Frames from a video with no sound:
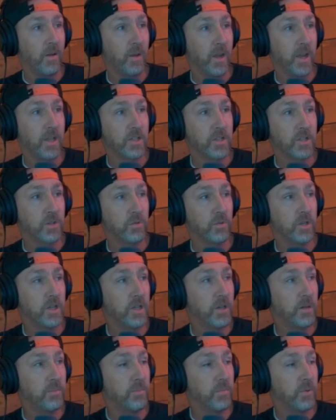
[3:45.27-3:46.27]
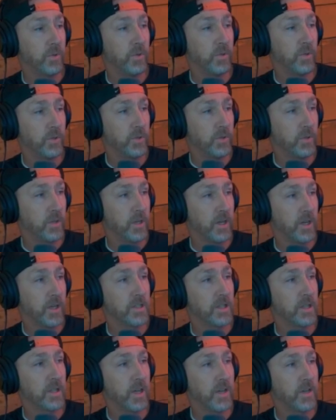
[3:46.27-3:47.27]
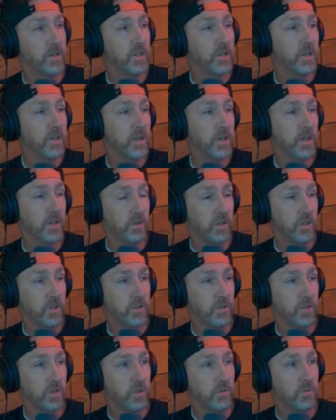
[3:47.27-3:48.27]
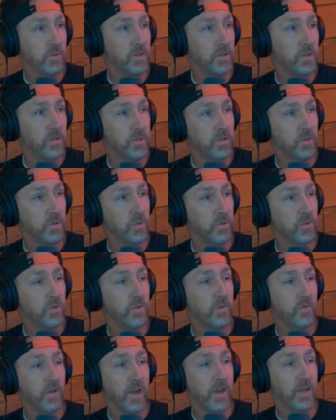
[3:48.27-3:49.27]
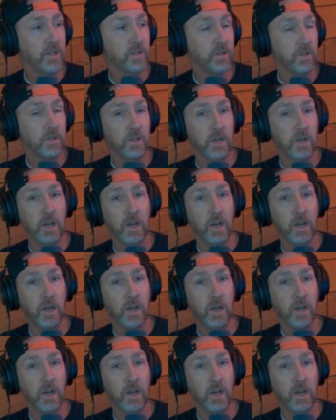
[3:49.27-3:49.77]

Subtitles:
It's 3 and a blue. It's a legendary creature, human soldier advisor.